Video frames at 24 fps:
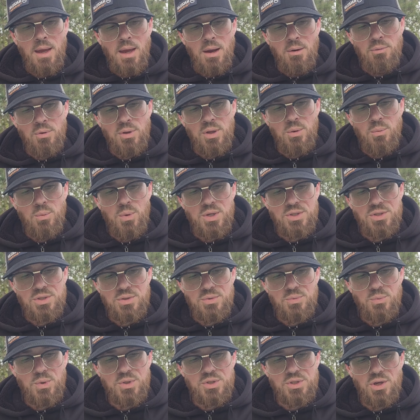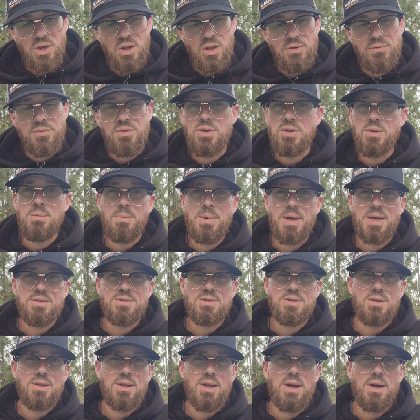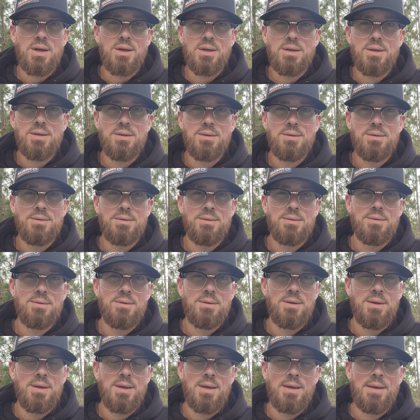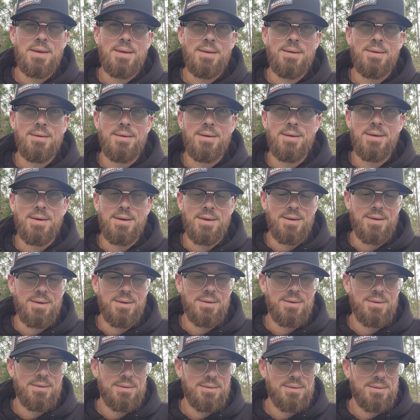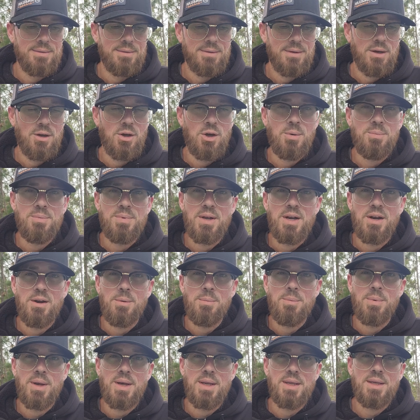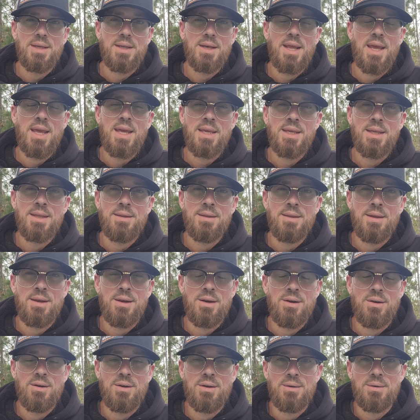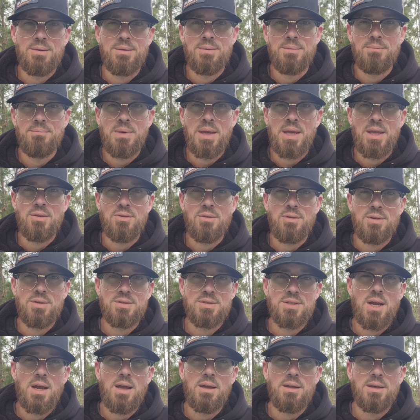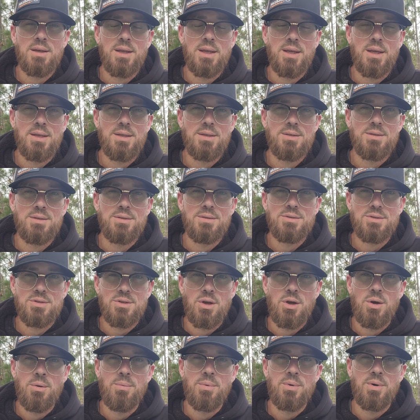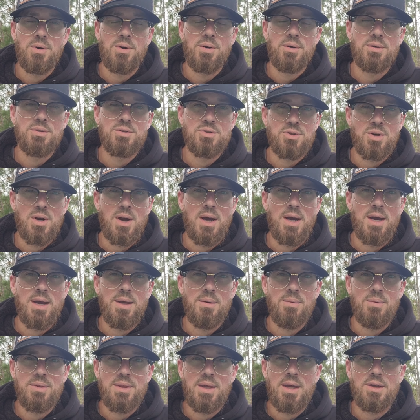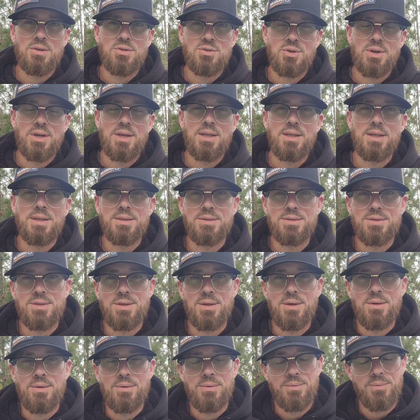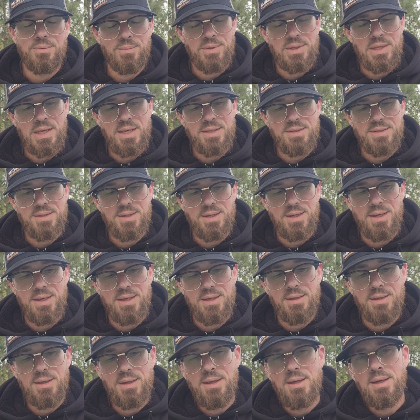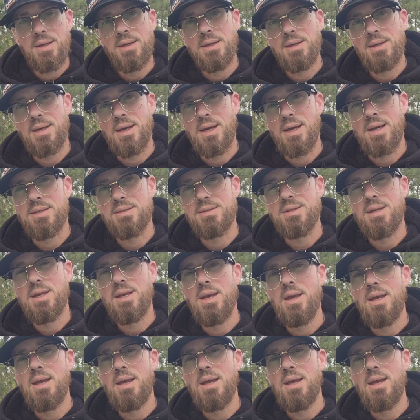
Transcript: i really wish wish all of you the best of luck and uh, i hope that everybody can hang in there and make it through this holiday sober and dry without drinking so with that said guys